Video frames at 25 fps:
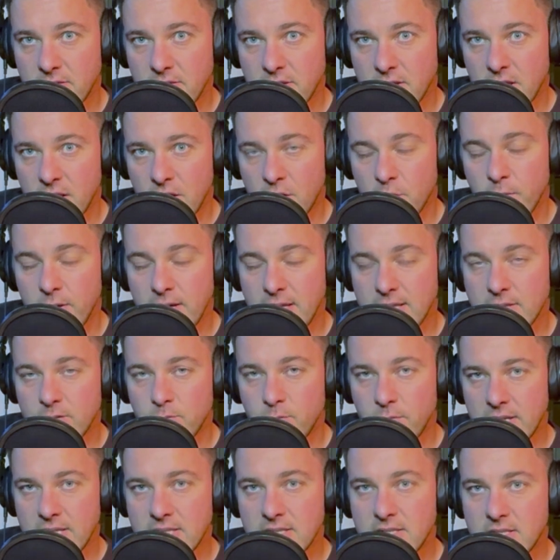You know, we
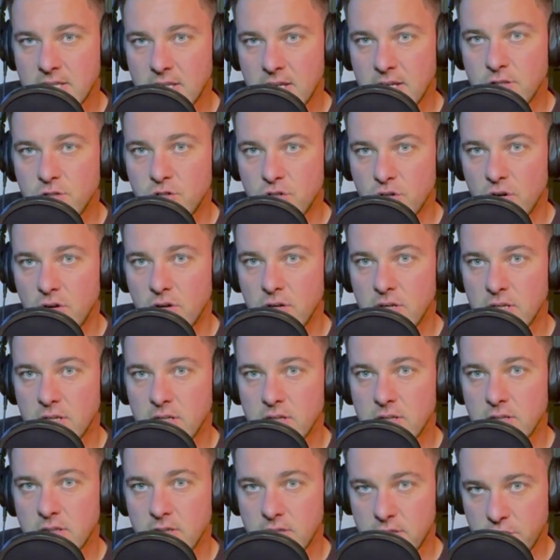can still enjoy
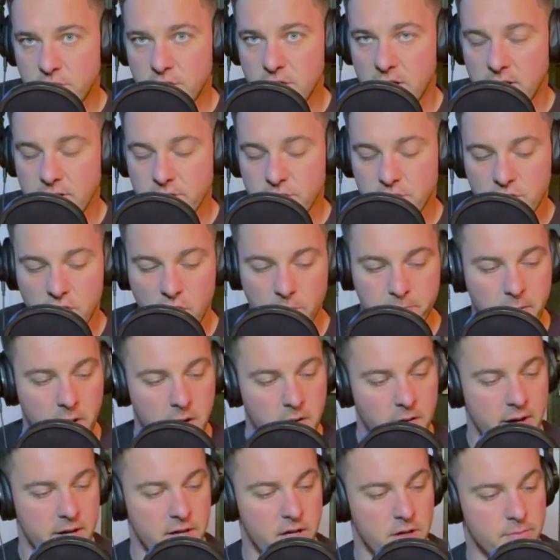the Challenge Cup. All
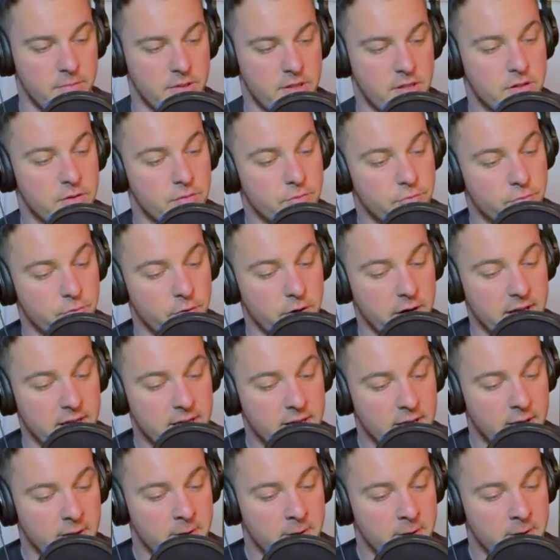right, number 3.